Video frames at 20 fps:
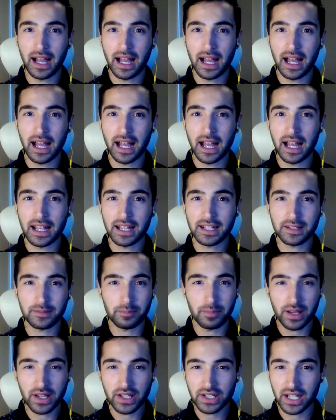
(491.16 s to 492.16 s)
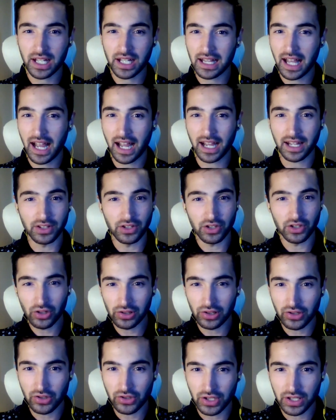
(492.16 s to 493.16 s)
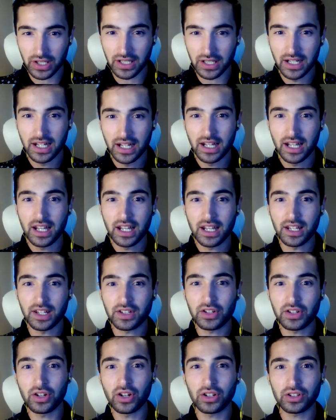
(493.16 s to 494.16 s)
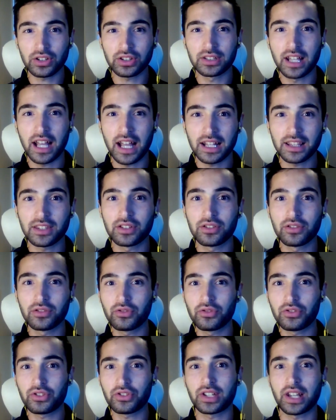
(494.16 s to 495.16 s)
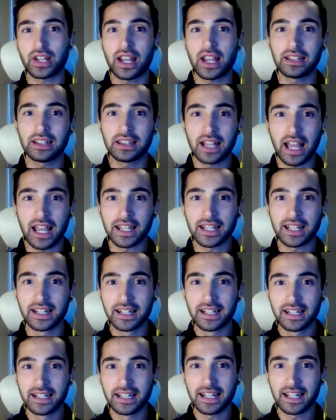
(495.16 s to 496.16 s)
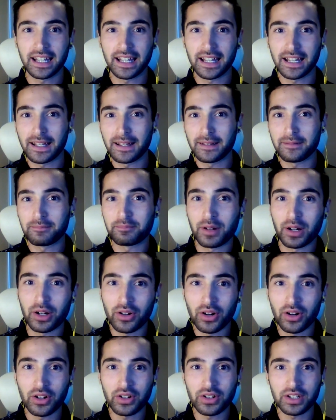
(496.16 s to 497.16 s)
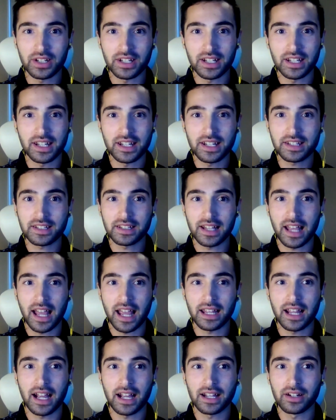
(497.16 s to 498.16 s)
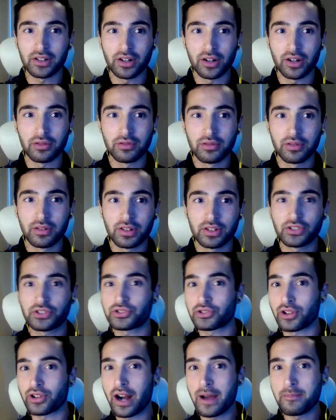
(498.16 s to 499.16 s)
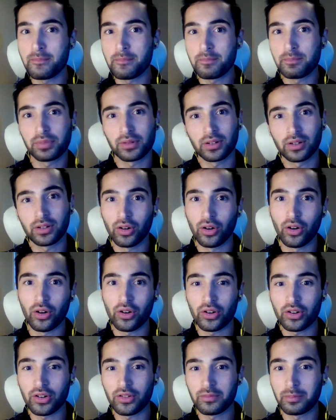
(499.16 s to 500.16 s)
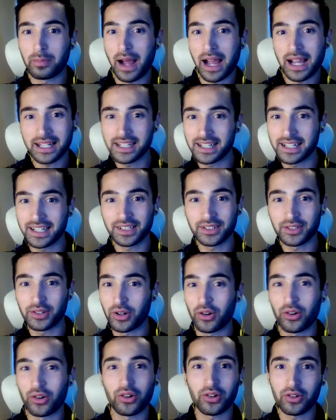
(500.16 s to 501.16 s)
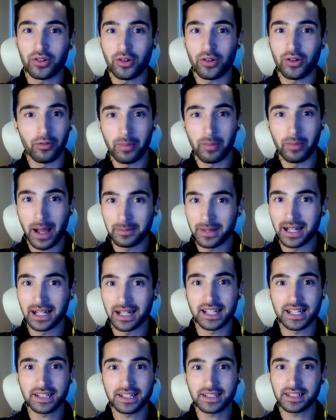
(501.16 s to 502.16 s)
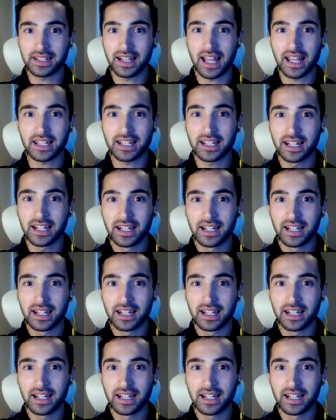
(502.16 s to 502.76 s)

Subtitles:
a special ideology. It's not that you could say like Perón is like, I don't know, Trump or Biden or Obama. It's like